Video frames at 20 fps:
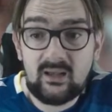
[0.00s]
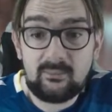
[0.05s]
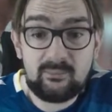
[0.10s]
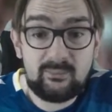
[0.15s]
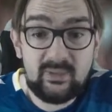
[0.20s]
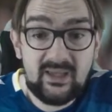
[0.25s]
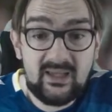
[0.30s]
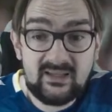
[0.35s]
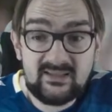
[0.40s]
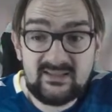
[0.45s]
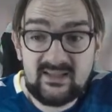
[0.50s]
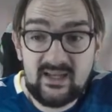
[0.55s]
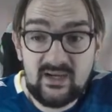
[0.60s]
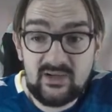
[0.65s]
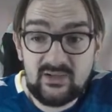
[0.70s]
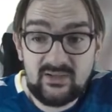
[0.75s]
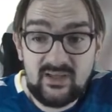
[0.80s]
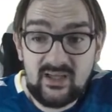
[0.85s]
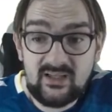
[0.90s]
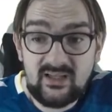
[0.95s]
because
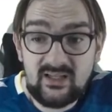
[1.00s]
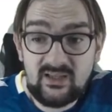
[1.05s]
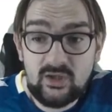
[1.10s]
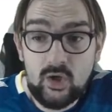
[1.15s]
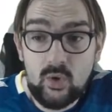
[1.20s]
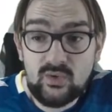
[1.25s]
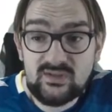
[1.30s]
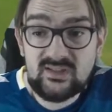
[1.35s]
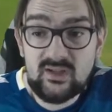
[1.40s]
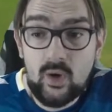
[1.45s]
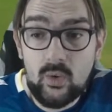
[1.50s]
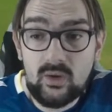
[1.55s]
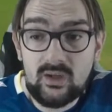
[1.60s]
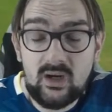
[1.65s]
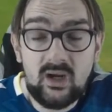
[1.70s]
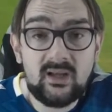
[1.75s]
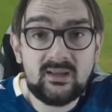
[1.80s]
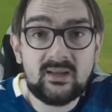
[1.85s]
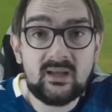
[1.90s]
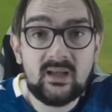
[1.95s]
they didn't know going
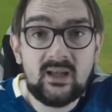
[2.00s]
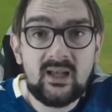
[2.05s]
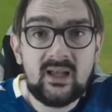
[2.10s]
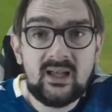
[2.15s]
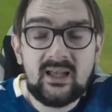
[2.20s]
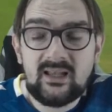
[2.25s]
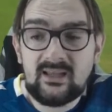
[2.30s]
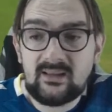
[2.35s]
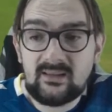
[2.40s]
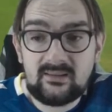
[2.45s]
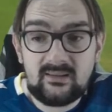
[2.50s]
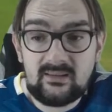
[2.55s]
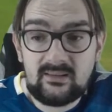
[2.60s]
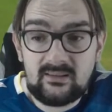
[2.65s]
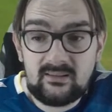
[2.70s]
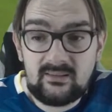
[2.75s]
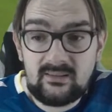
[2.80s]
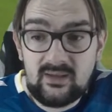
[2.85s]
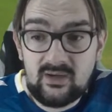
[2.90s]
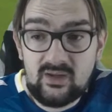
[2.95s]
on.
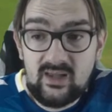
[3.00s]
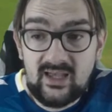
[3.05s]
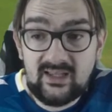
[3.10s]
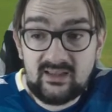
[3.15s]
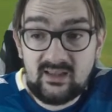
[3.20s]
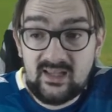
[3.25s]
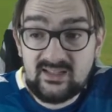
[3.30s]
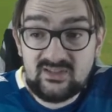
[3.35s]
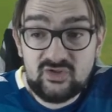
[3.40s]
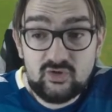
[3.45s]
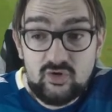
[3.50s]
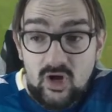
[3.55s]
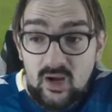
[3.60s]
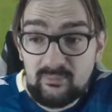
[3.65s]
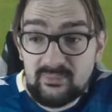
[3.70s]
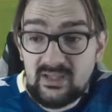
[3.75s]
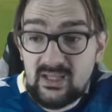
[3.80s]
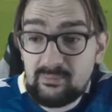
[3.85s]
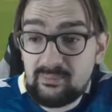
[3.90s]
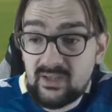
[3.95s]
They're like, let's
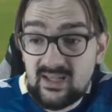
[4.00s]
drop deep.